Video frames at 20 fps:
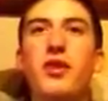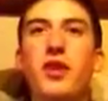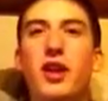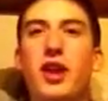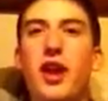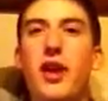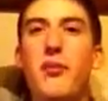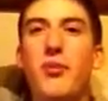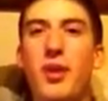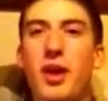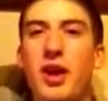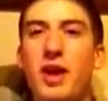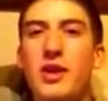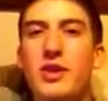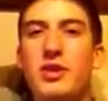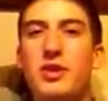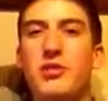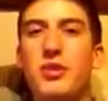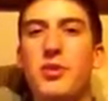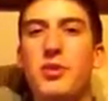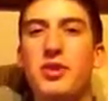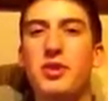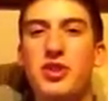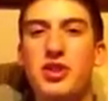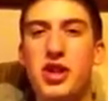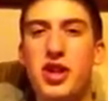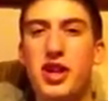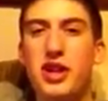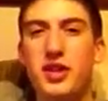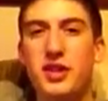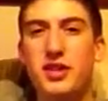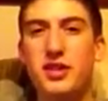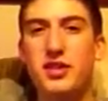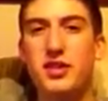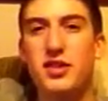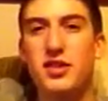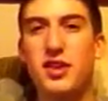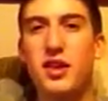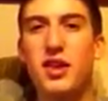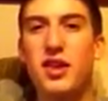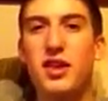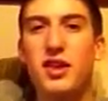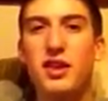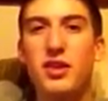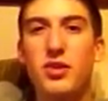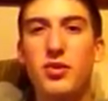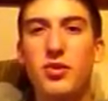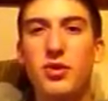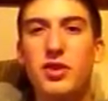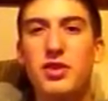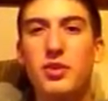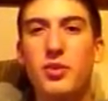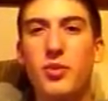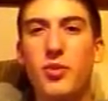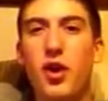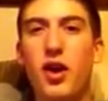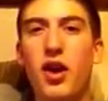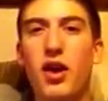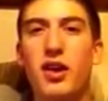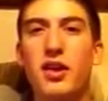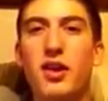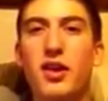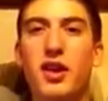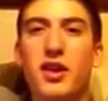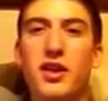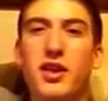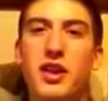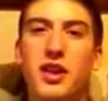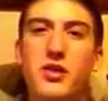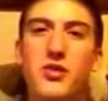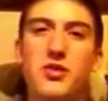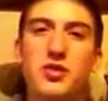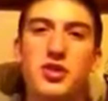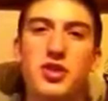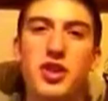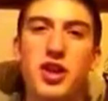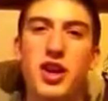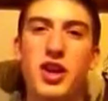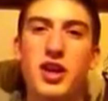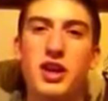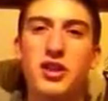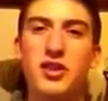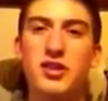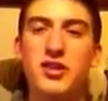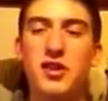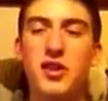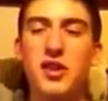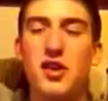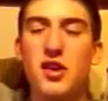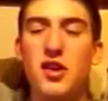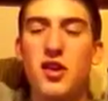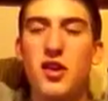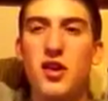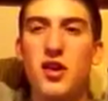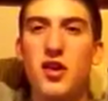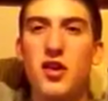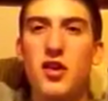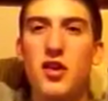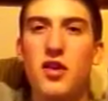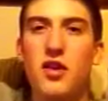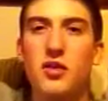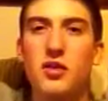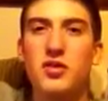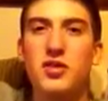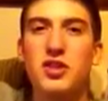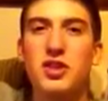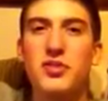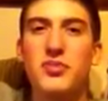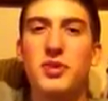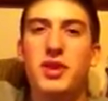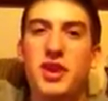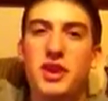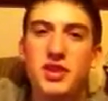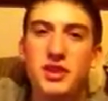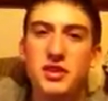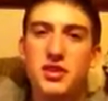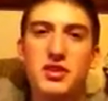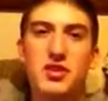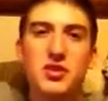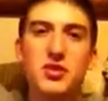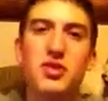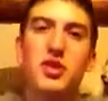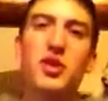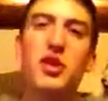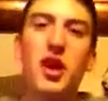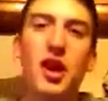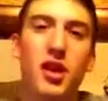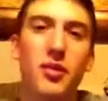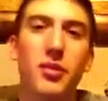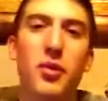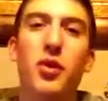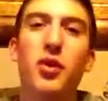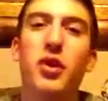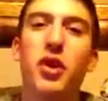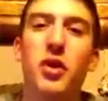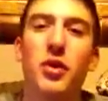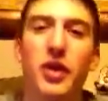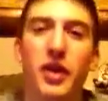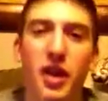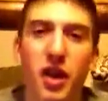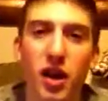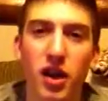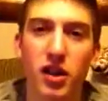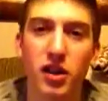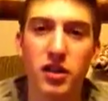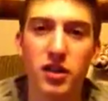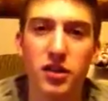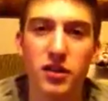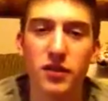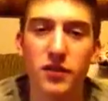campaign is probably Jake's. And the reason why I think it was Jake's was just because there's a lot more going on.